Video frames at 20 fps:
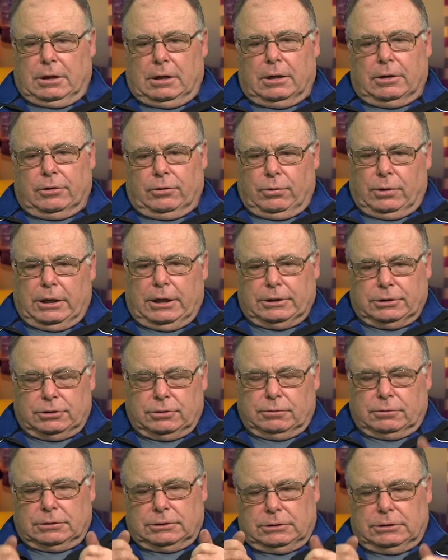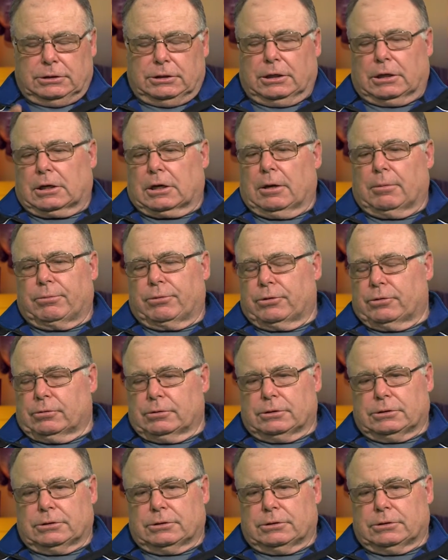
Otherwise, it would stick up through